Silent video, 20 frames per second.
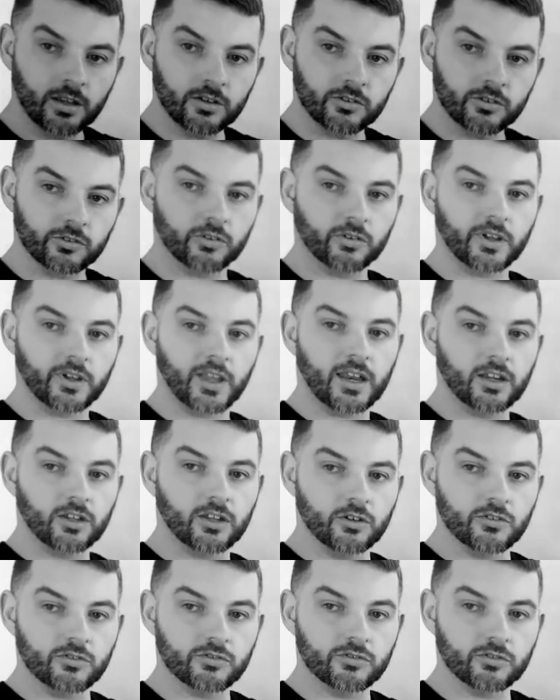So get
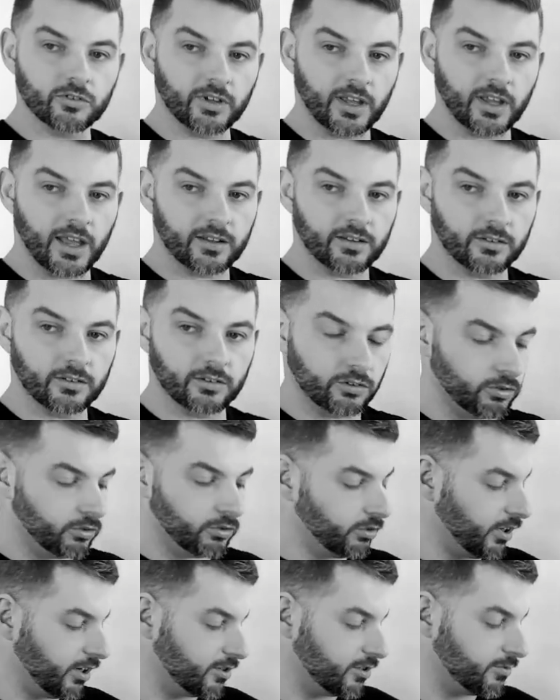used to do
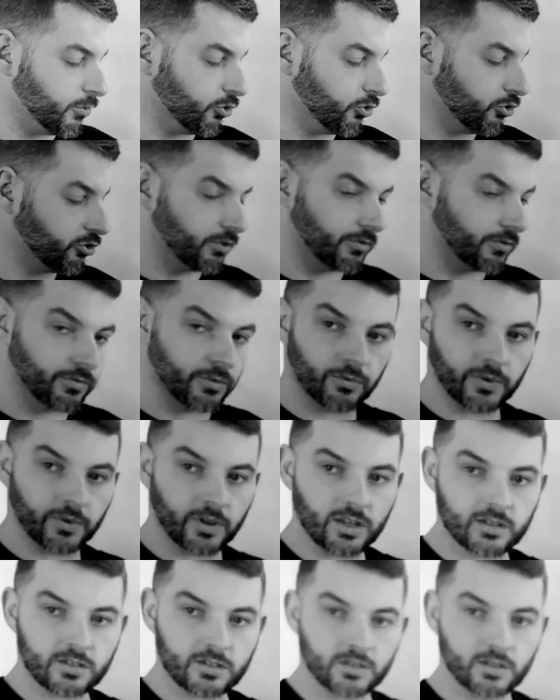this motion with your
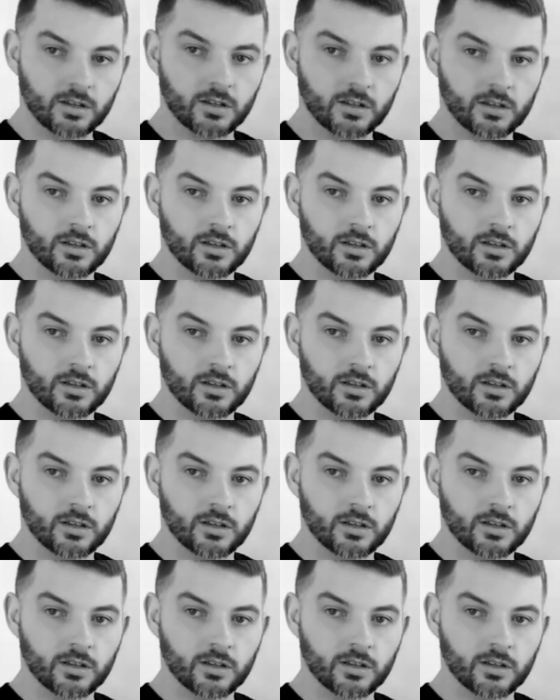wrist.